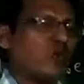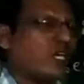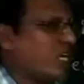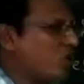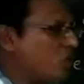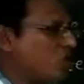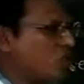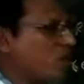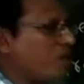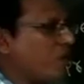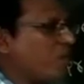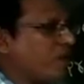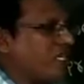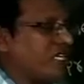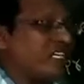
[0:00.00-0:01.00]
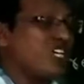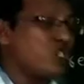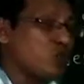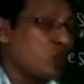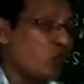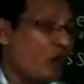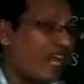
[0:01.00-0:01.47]
We can use simple present
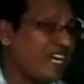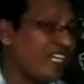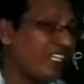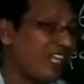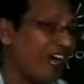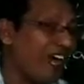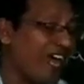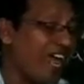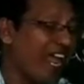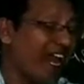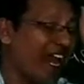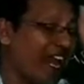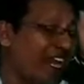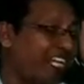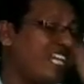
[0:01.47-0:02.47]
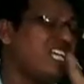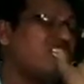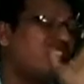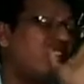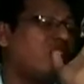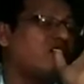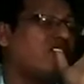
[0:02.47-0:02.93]
tense to write the
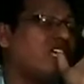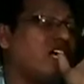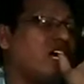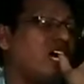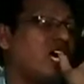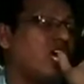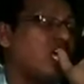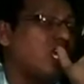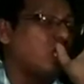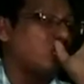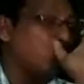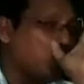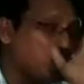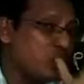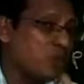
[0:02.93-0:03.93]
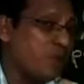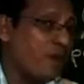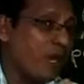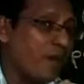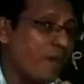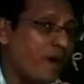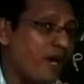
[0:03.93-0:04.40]
headings of the
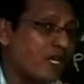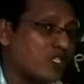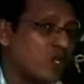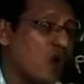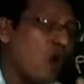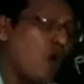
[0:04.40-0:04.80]
newspapers,